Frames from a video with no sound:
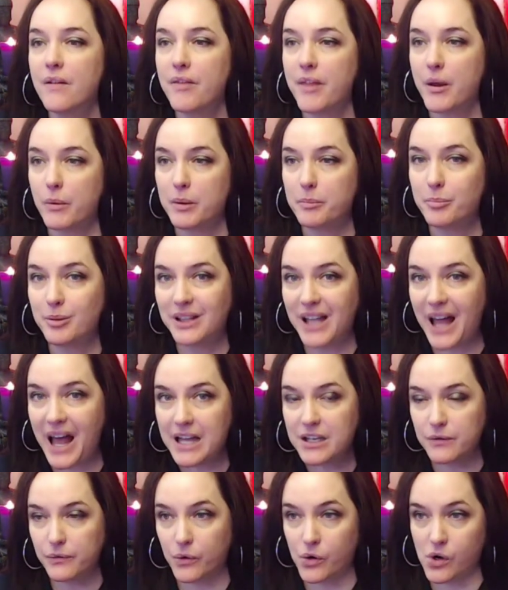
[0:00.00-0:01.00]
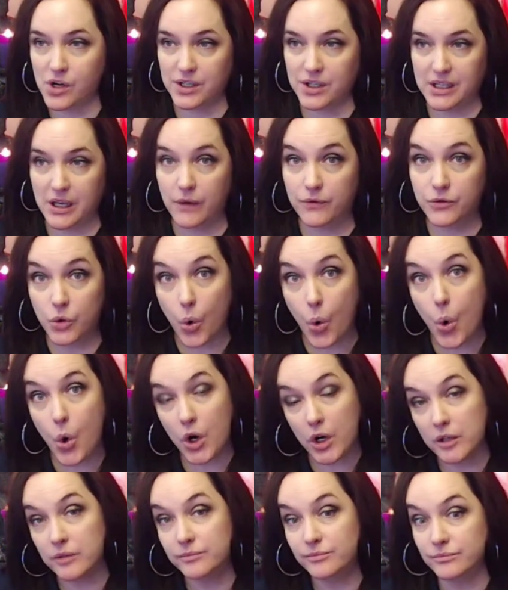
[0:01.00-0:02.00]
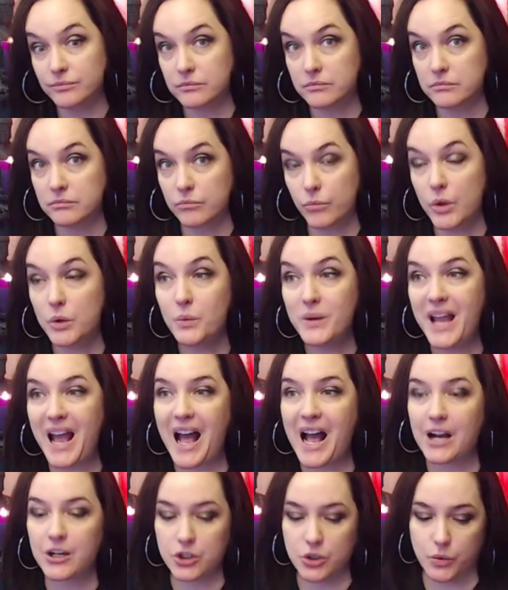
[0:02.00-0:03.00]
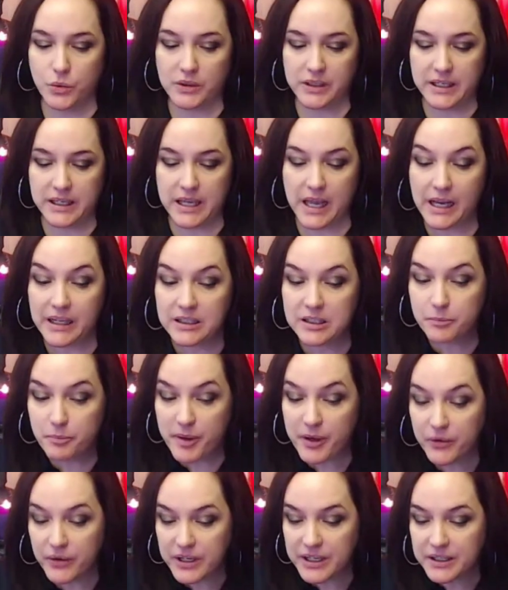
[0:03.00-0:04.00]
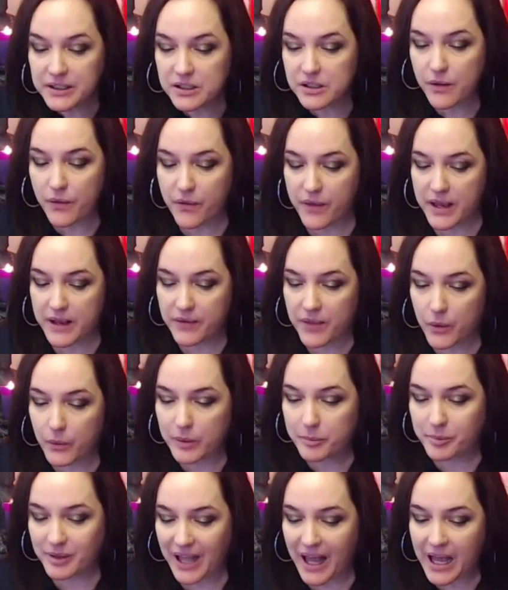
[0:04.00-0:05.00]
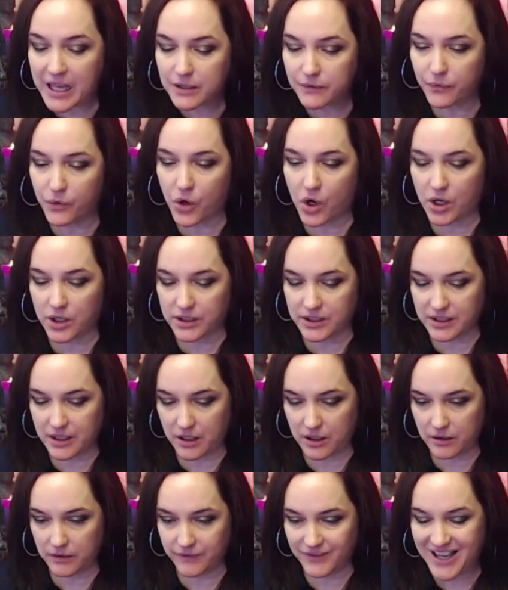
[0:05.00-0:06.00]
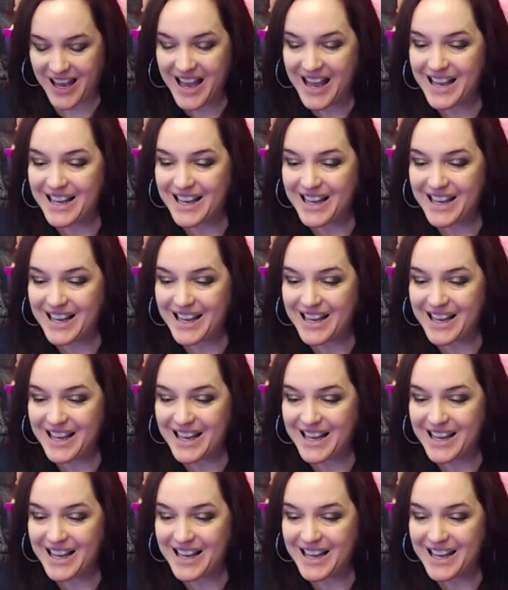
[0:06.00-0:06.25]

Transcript: that we planned for ourselves, or when we actually experience the thing that we planned for ourselves,